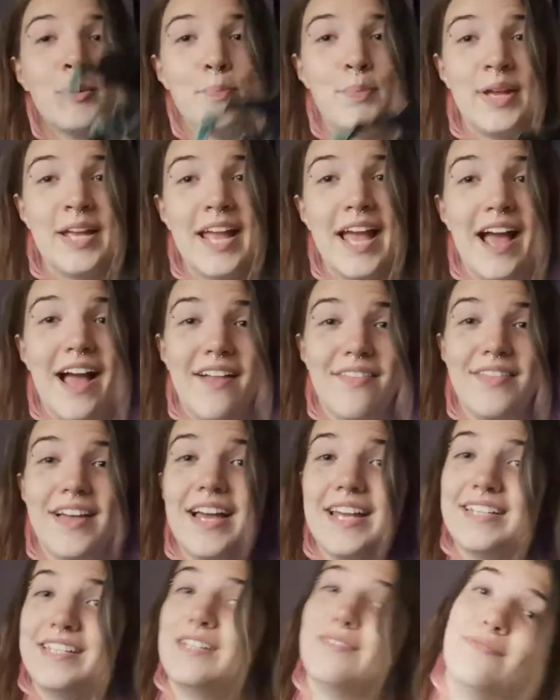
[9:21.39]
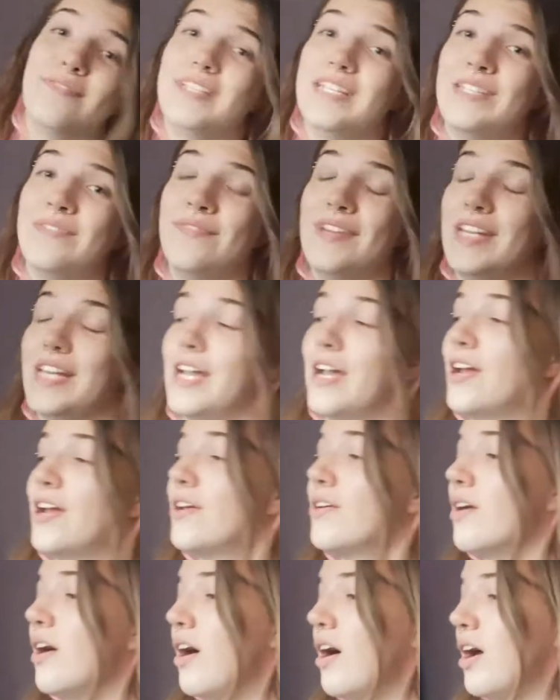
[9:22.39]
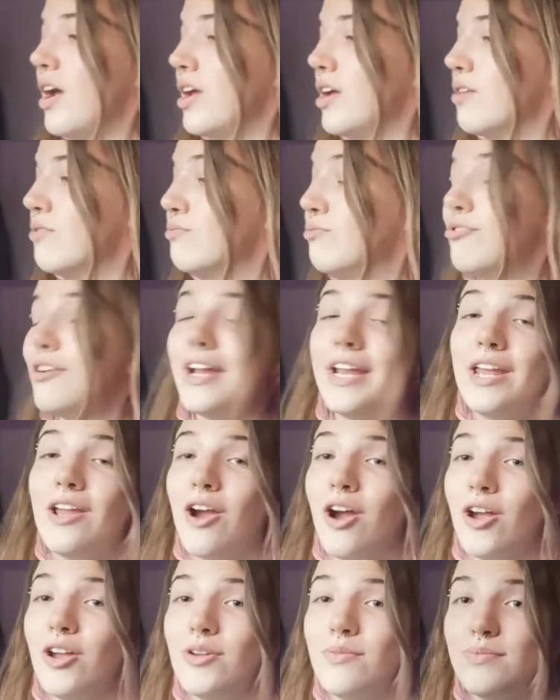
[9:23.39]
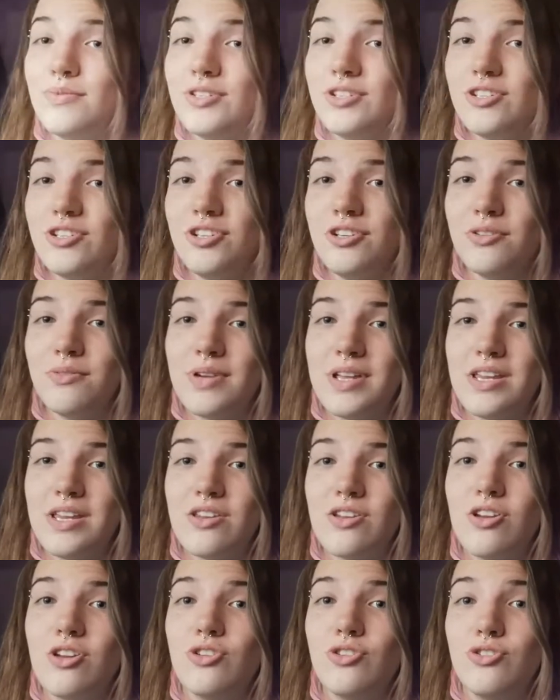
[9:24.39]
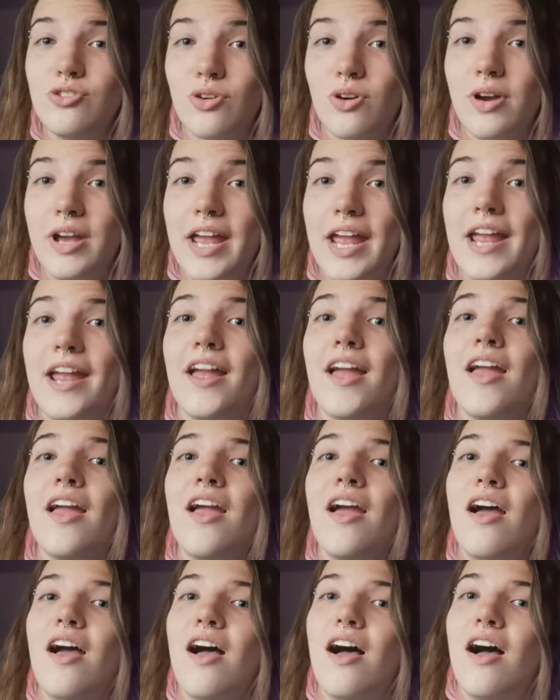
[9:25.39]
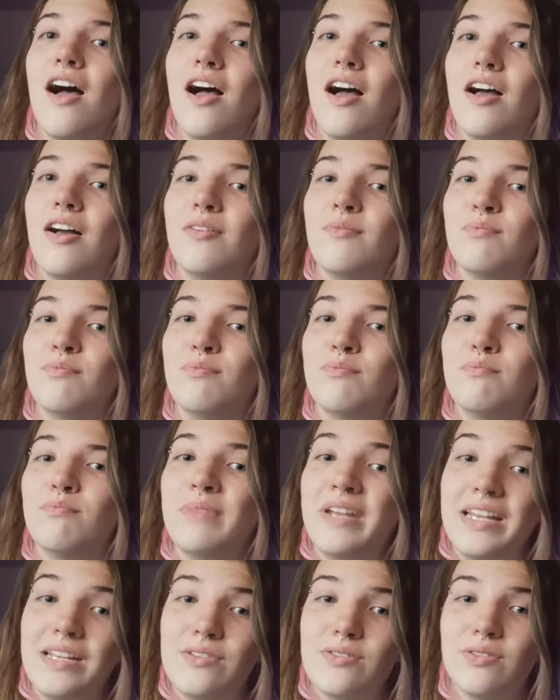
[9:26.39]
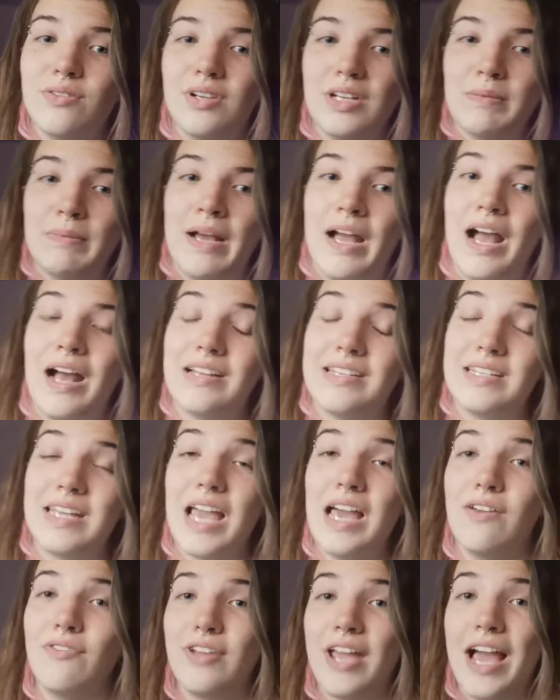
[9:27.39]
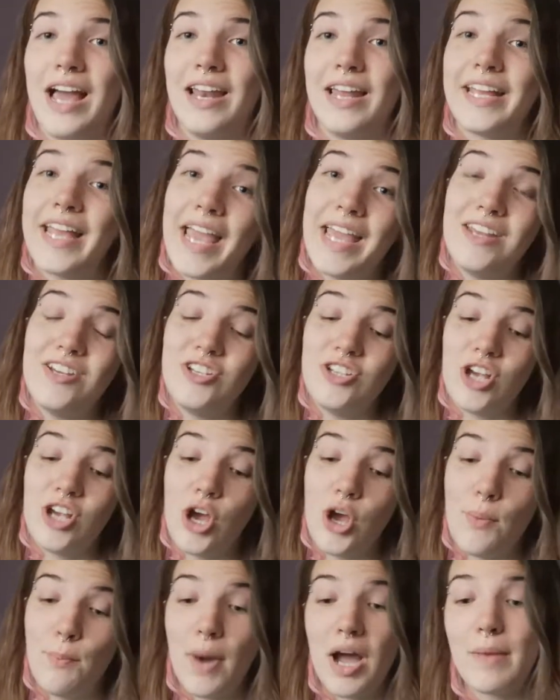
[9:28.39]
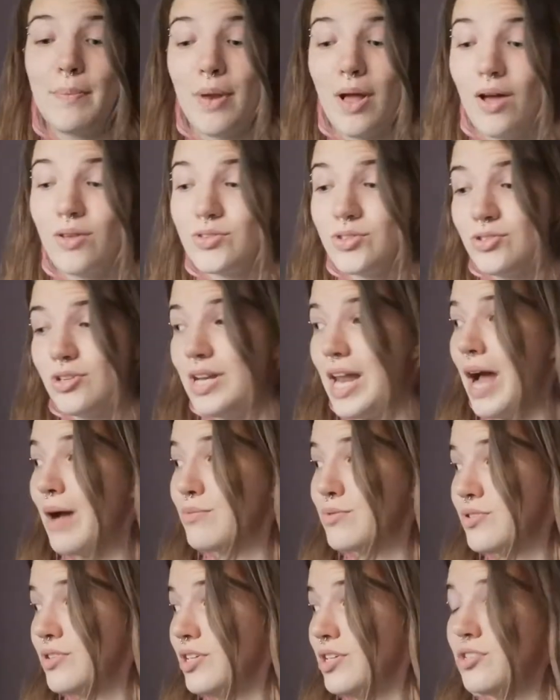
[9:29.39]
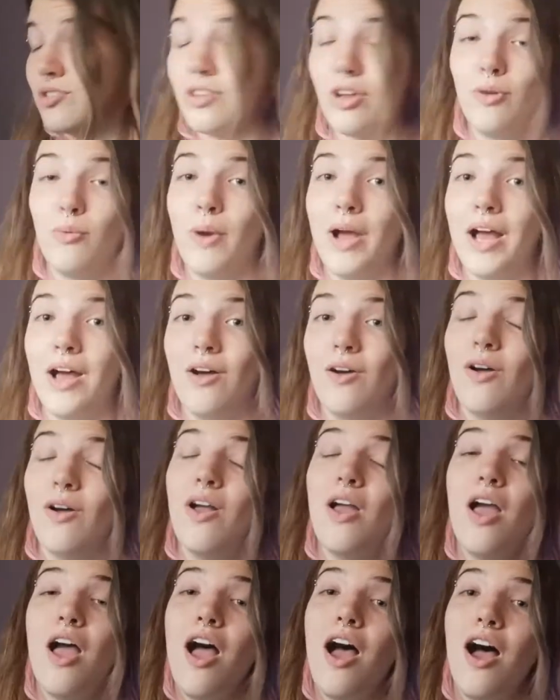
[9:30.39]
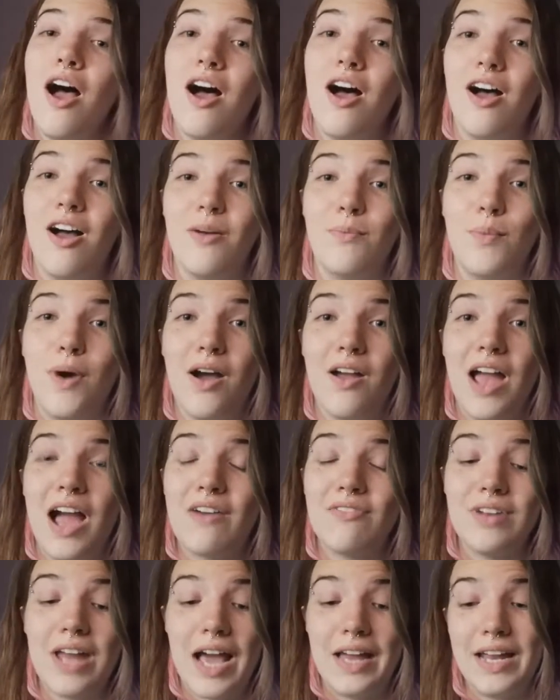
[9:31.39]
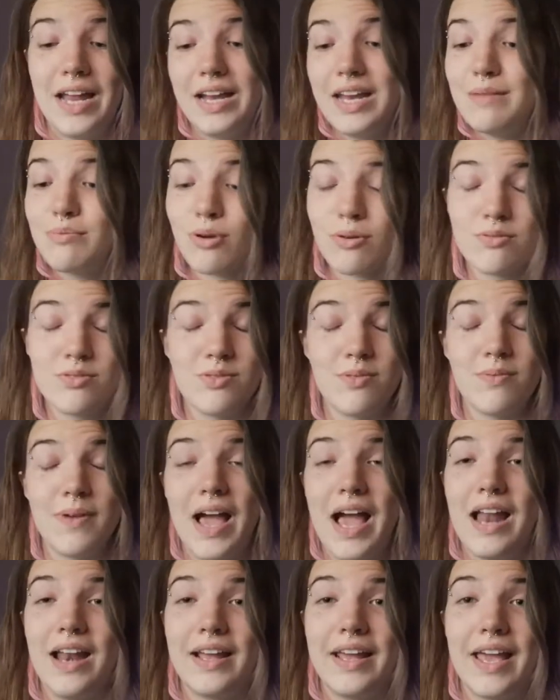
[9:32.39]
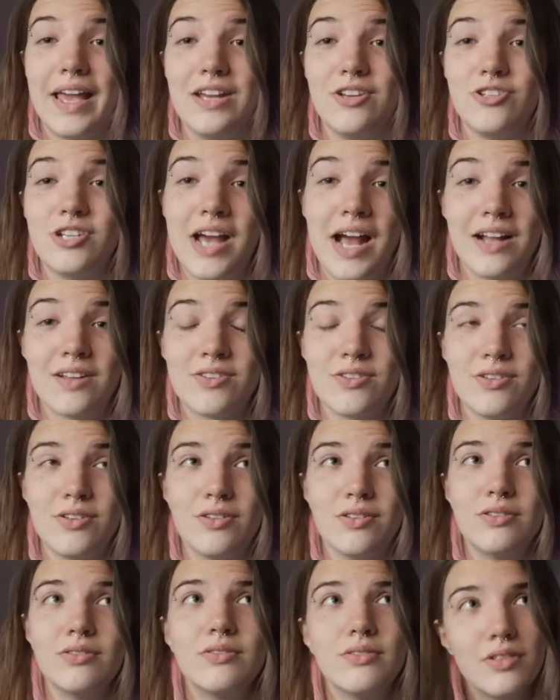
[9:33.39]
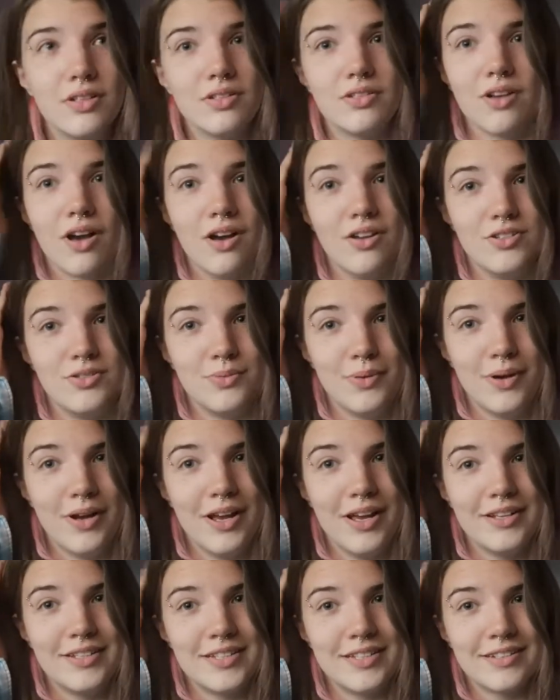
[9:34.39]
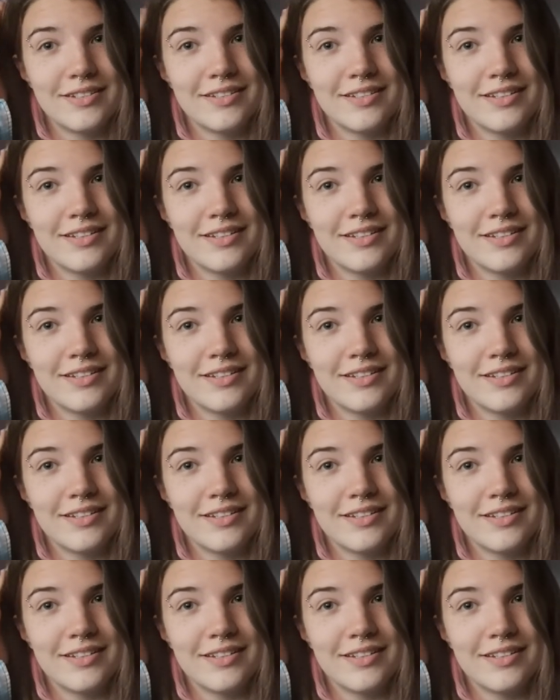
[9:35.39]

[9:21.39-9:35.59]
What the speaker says: But yeah, that is it for this video. I really hoped you enjoy me talking about how to care for your alocasia. My plants are doing absolutely so well. I haven't had any problems with that alocasia at all, touch wood.